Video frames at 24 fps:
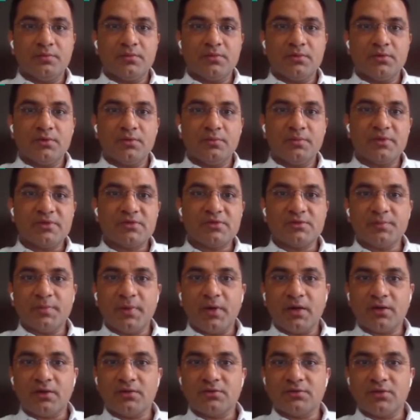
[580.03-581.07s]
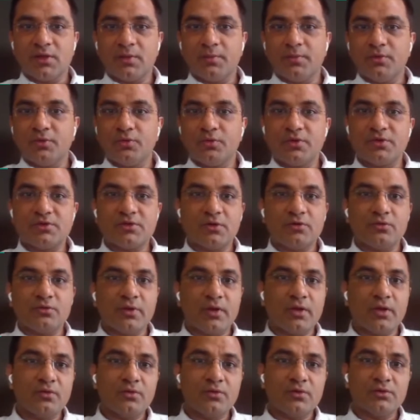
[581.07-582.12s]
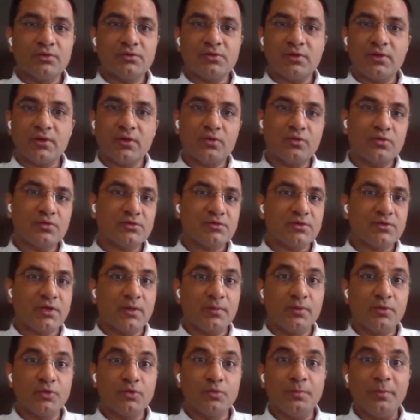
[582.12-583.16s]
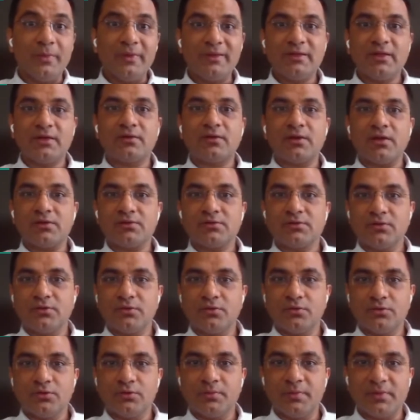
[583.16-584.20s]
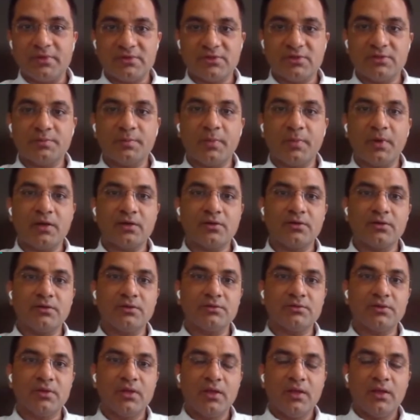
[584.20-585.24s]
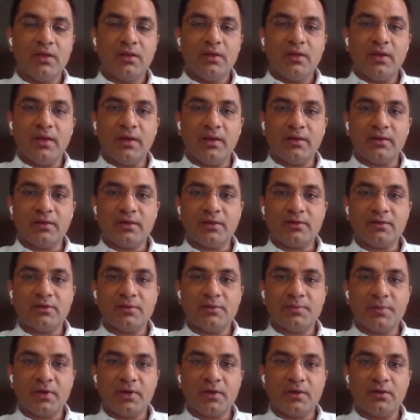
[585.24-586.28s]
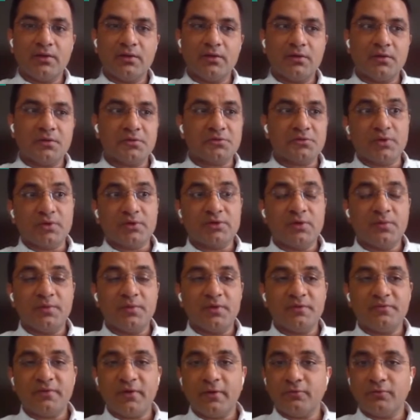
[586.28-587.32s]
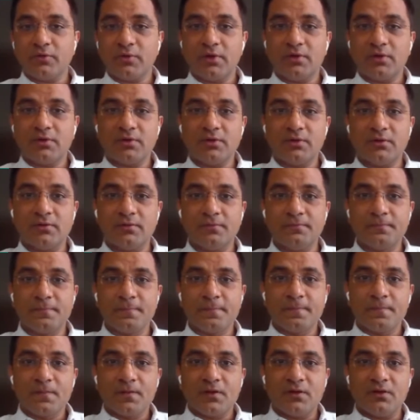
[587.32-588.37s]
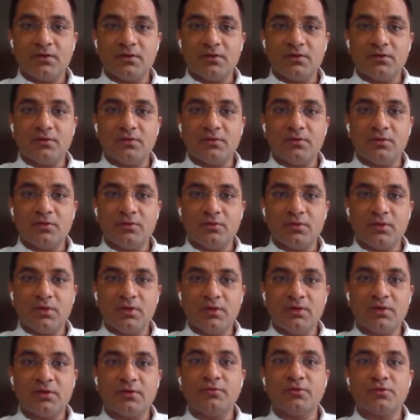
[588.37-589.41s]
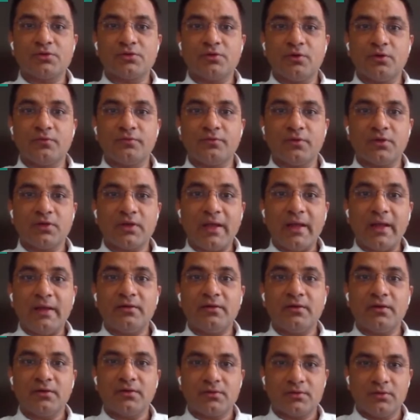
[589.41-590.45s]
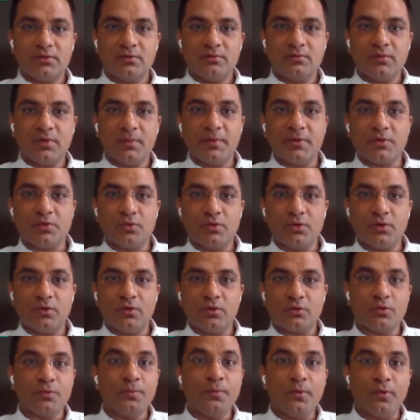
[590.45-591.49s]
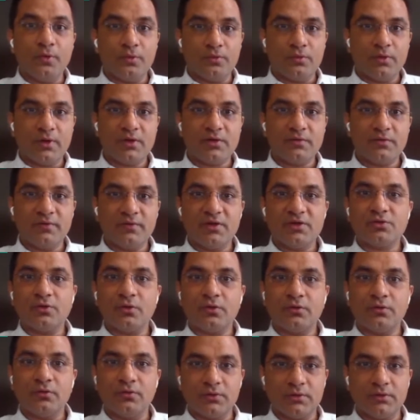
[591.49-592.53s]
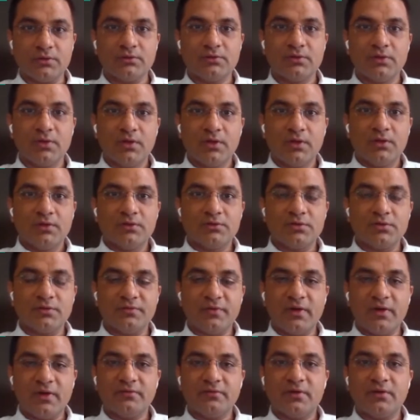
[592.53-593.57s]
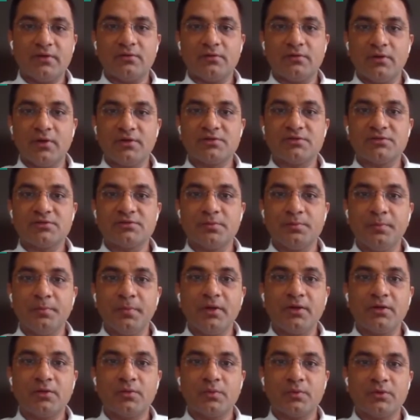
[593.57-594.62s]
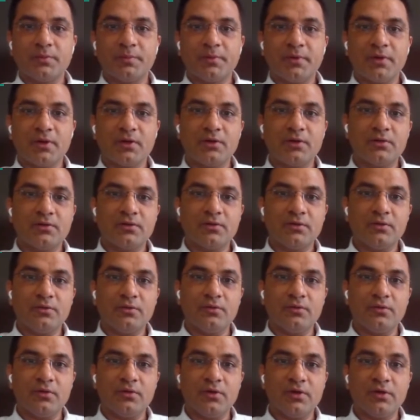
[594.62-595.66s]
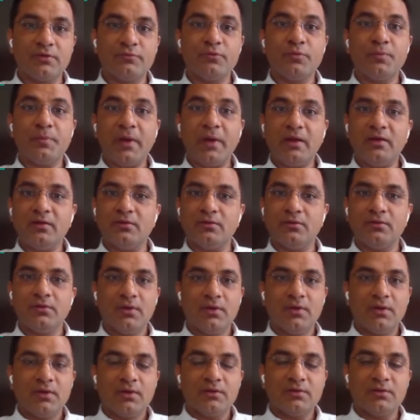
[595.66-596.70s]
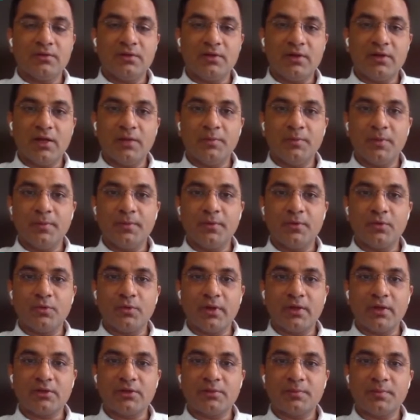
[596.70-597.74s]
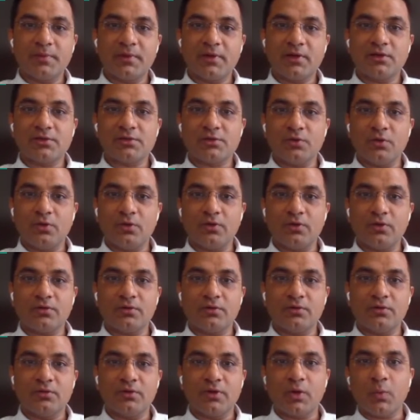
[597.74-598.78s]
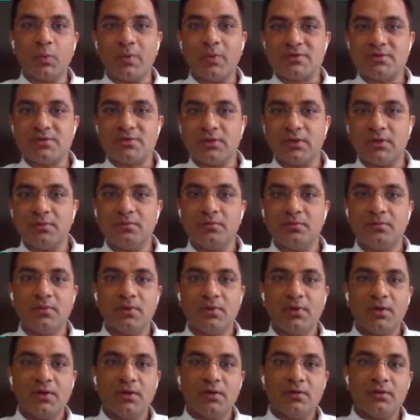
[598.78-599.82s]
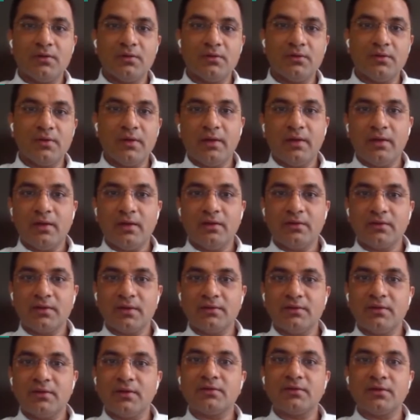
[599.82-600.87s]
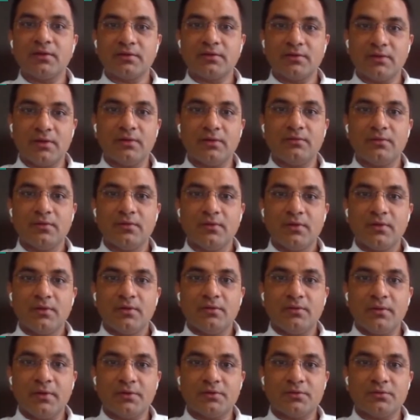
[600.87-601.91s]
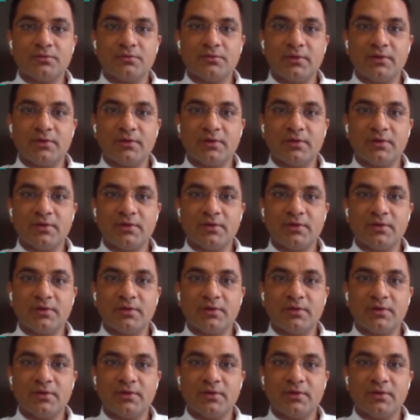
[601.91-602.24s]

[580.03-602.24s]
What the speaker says: the business partners are able to reach out to recruiters, and recruiters are able to build that trust into the business partners and get that particular. So, example, if I have to get a interview slot for a candidate, maybe today or tomorrow at a very short notice. So if I have that relationship built with a particular interview panel, then I'll be able to get that particular slot, request them and get that thing done. right? So that